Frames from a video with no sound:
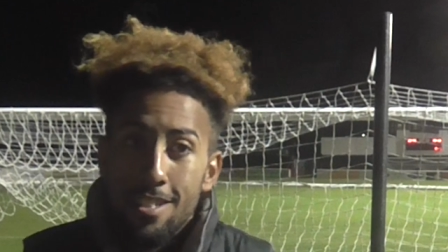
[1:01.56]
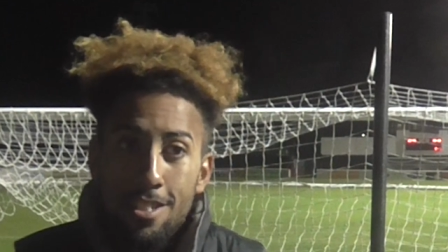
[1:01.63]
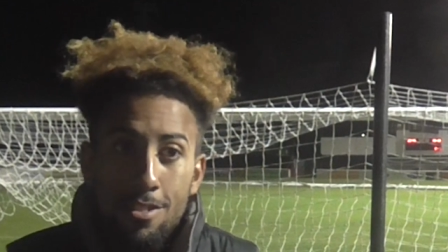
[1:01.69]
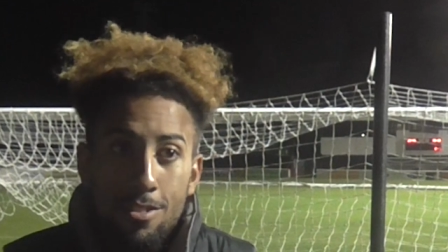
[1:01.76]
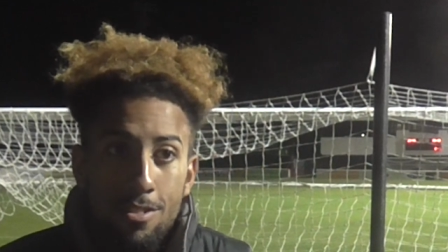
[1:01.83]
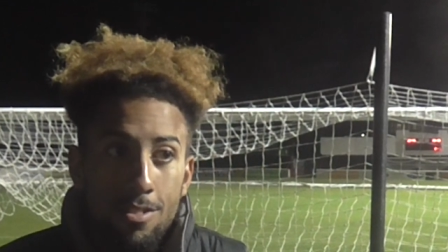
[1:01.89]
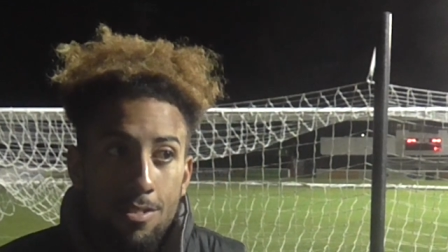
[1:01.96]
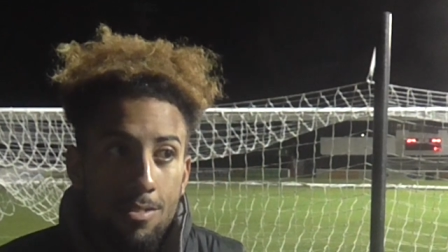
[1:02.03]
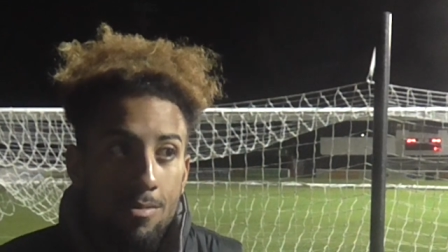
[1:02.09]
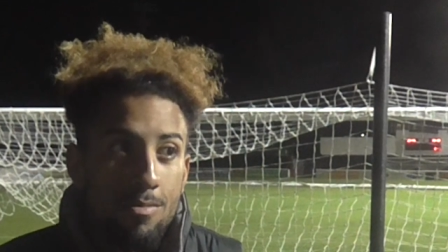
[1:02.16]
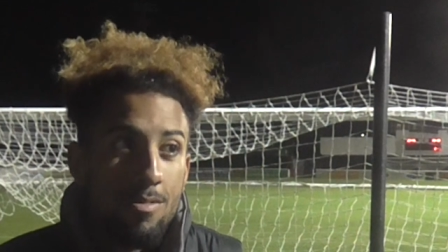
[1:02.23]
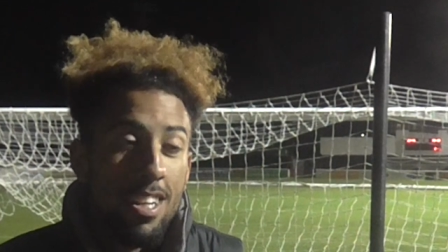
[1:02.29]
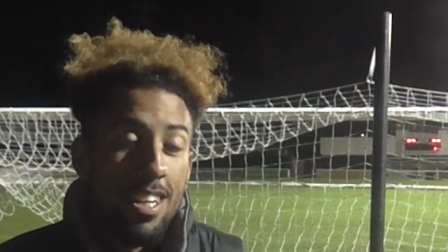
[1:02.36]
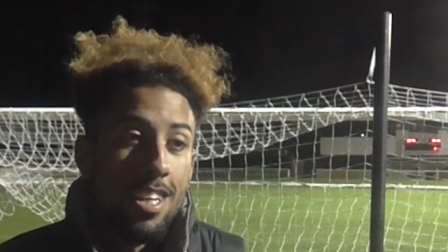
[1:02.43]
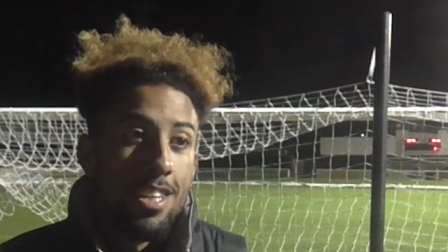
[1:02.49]
it's
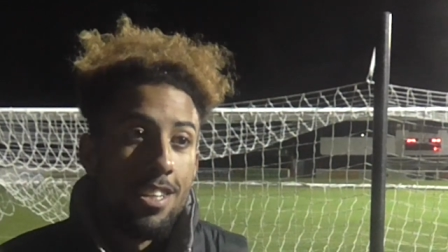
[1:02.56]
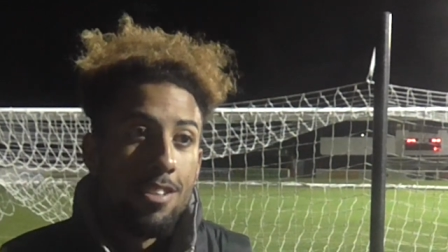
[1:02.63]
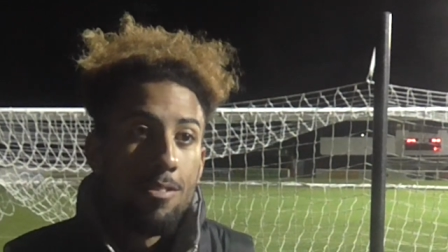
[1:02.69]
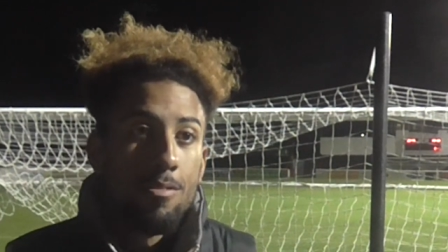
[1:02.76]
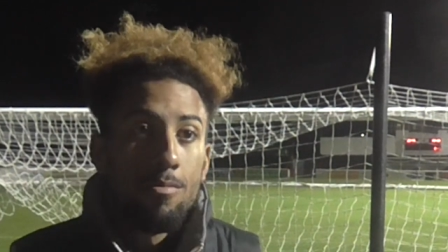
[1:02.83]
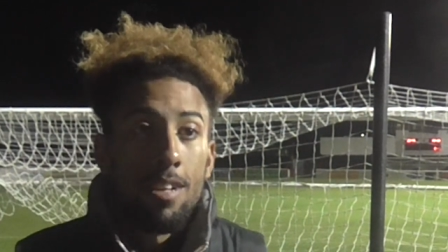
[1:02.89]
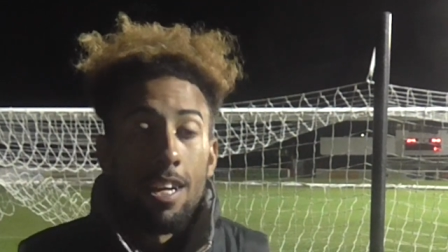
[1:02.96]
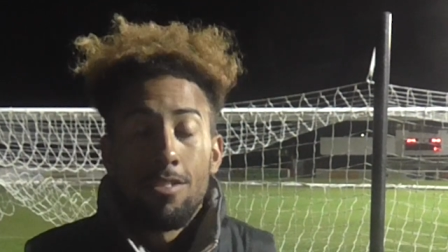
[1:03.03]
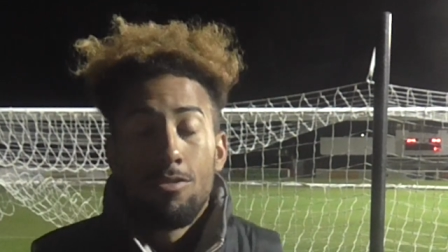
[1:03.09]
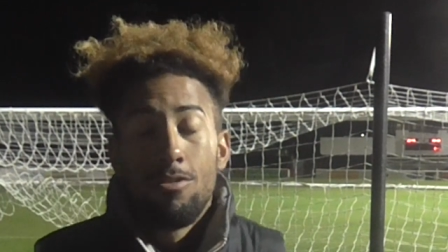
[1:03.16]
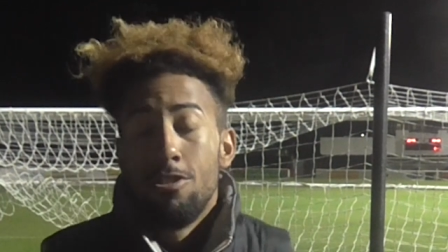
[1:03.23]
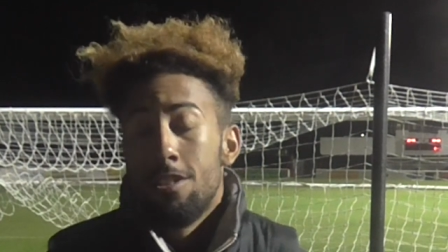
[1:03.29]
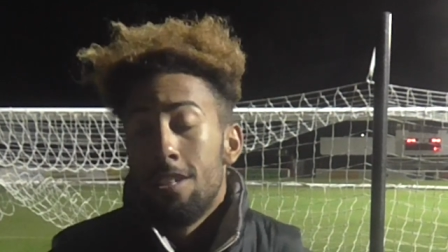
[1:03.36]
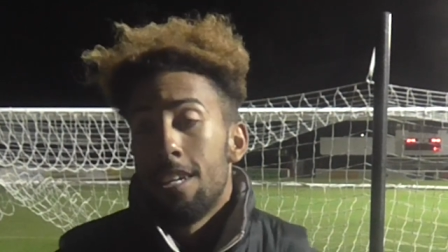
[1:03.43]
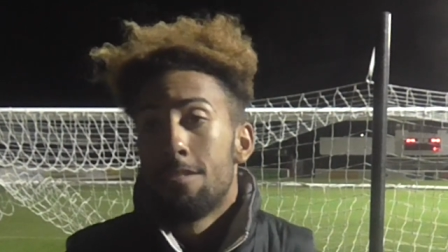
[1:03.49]
really that's
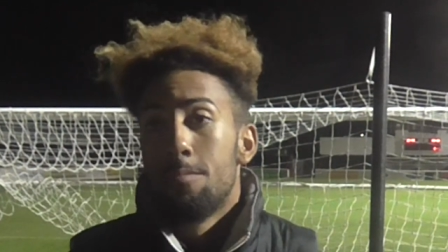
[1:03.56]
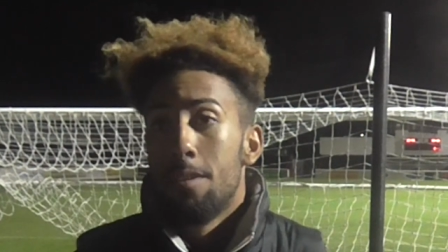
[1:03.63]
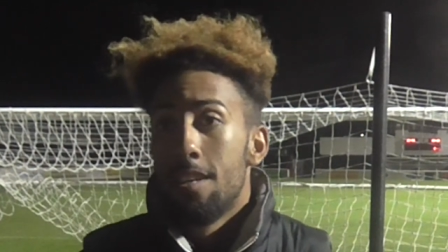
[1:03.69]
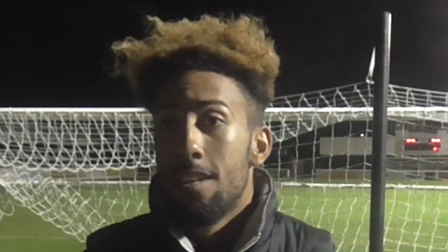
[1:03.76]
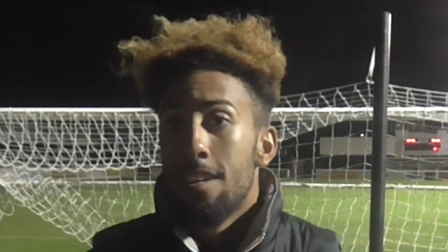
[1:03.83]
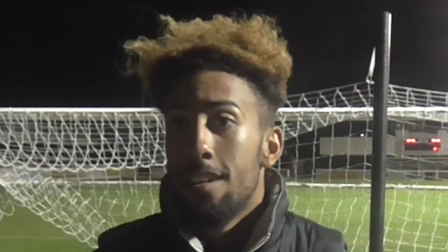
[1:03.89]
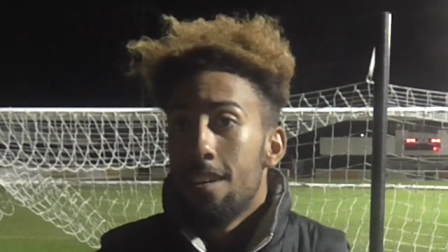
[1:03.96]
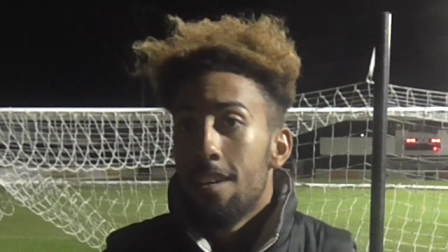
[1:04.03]
usually that's me.